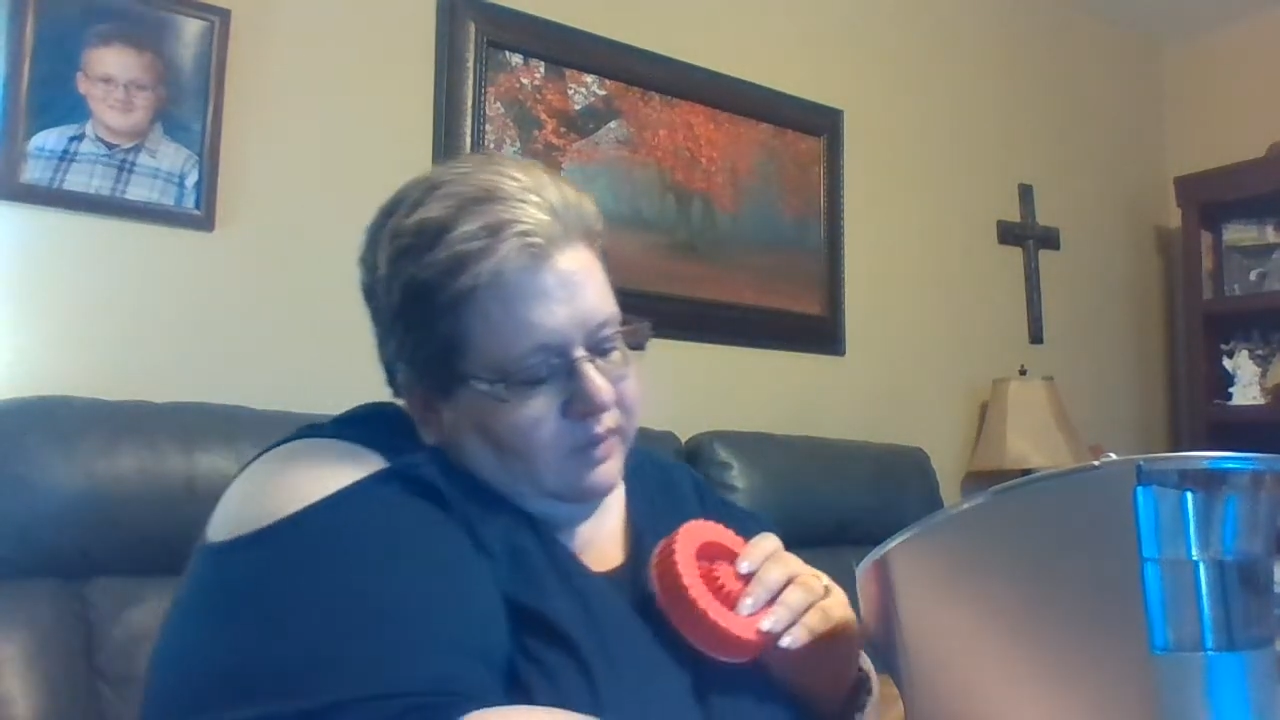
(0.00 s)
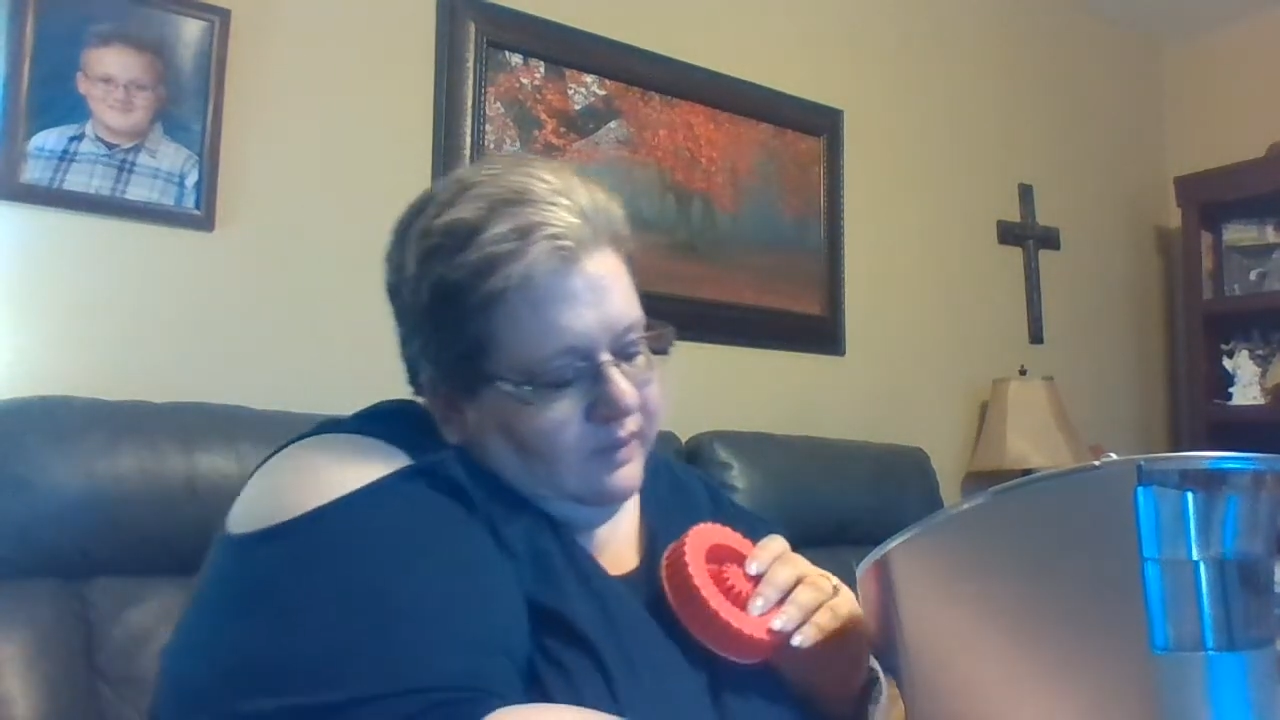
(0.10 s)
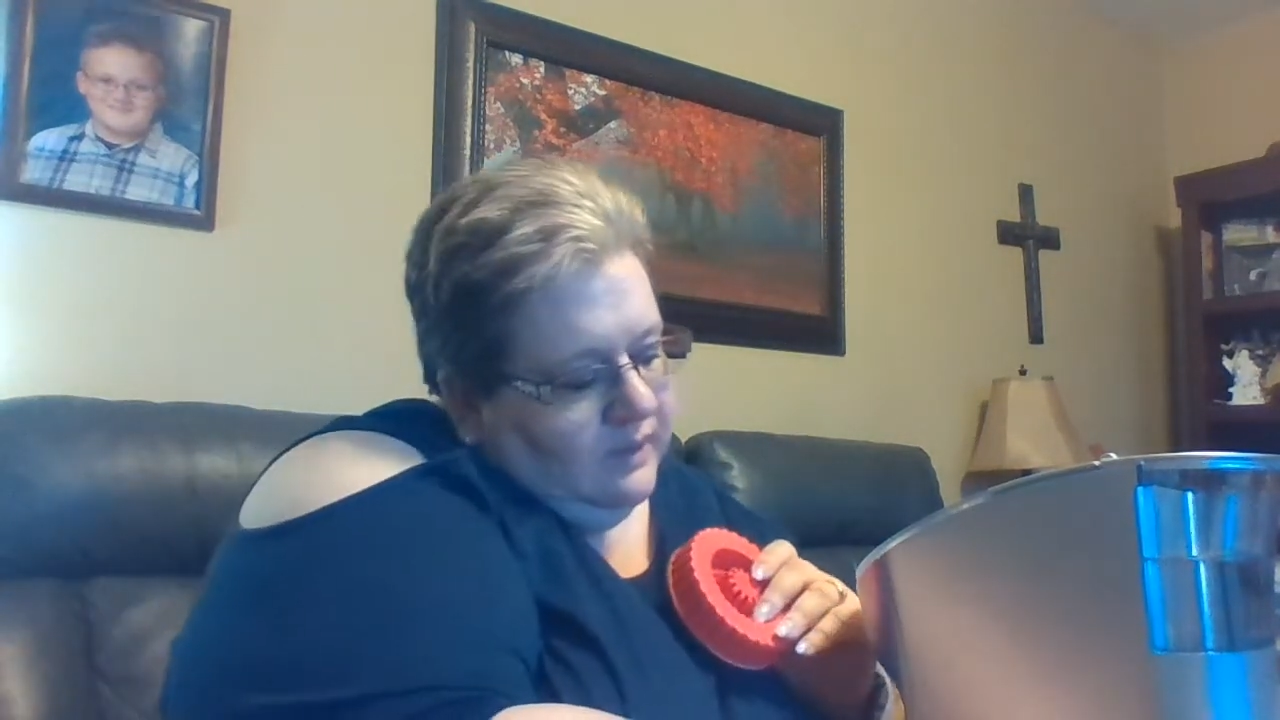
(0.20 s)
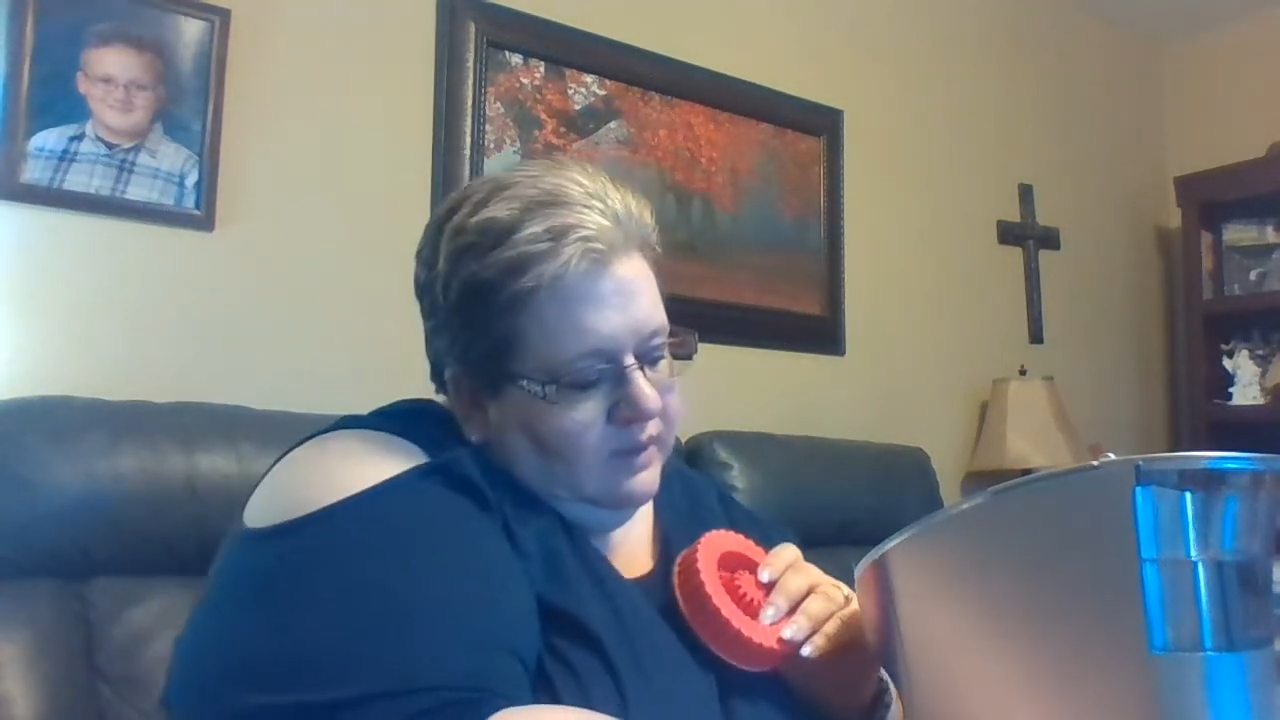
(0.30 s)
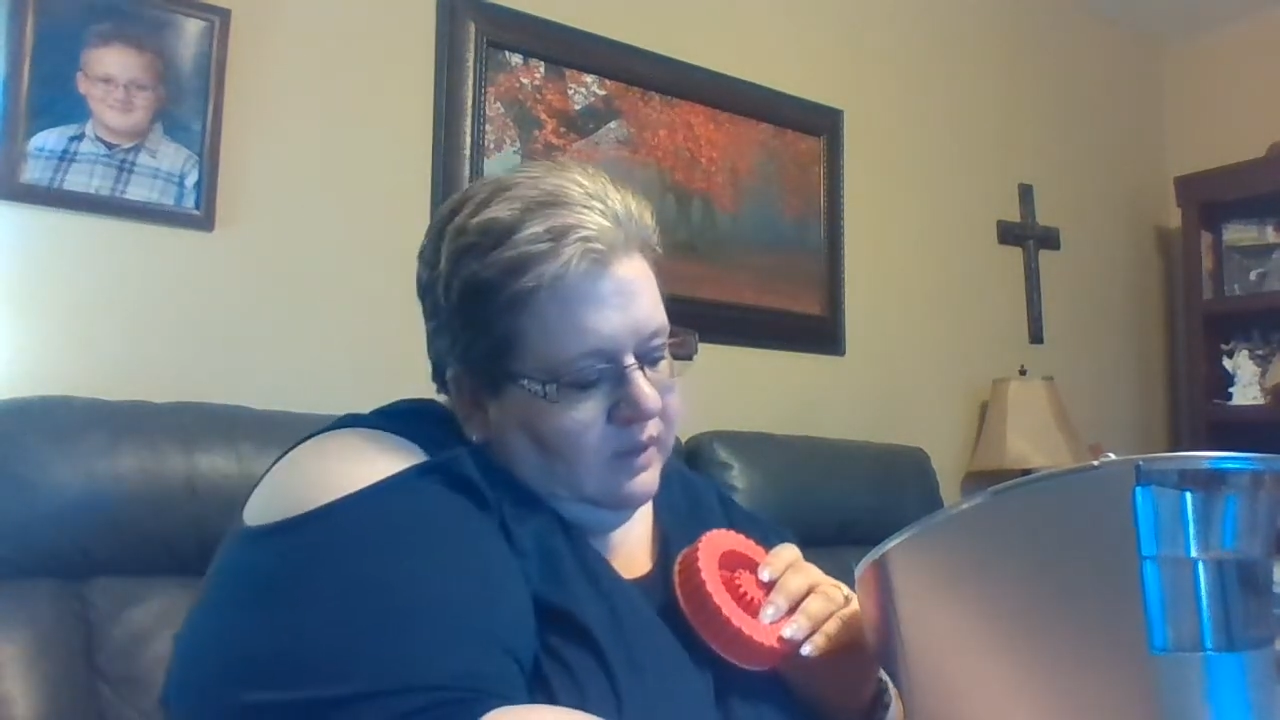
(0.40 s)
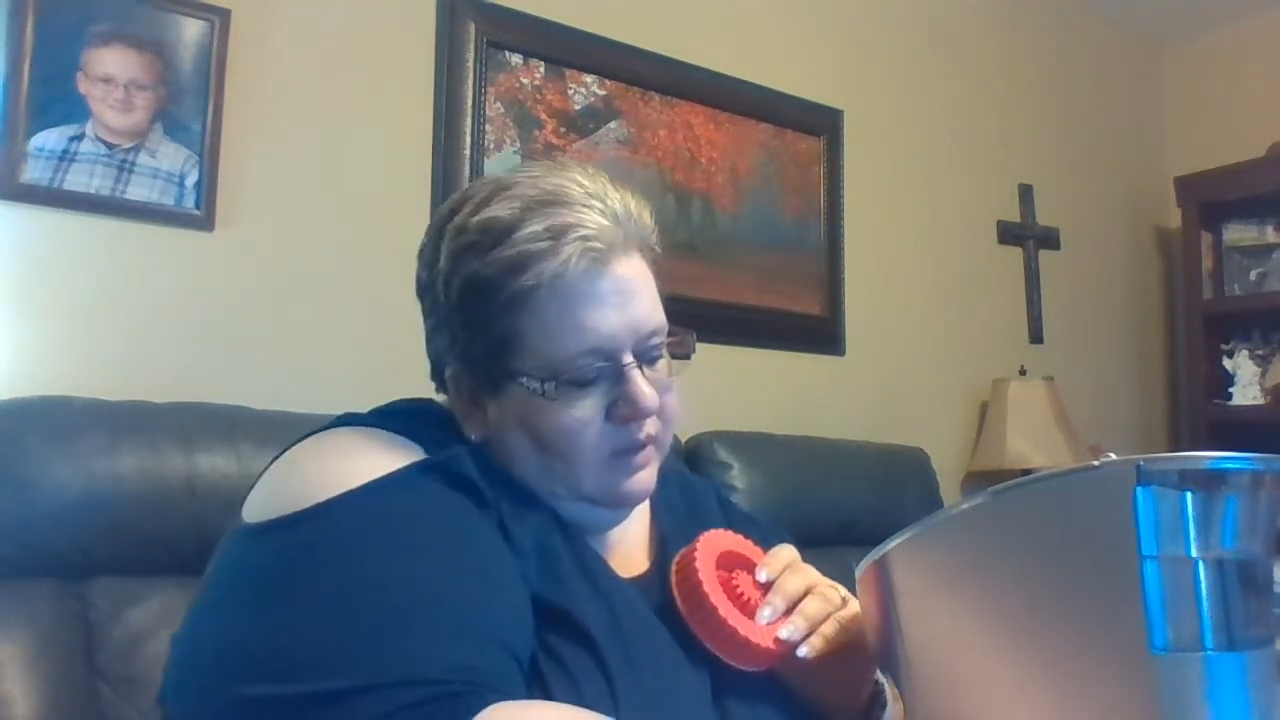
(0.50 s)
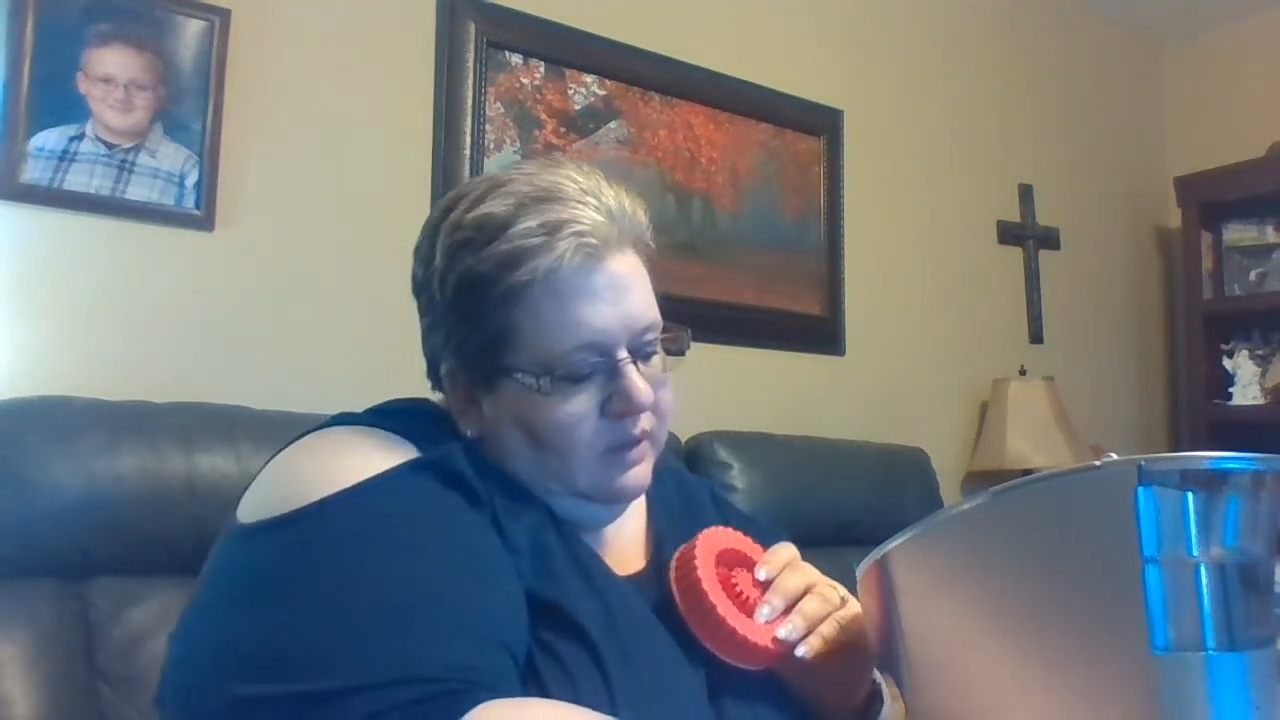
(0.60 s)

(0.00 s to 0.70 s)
bariatric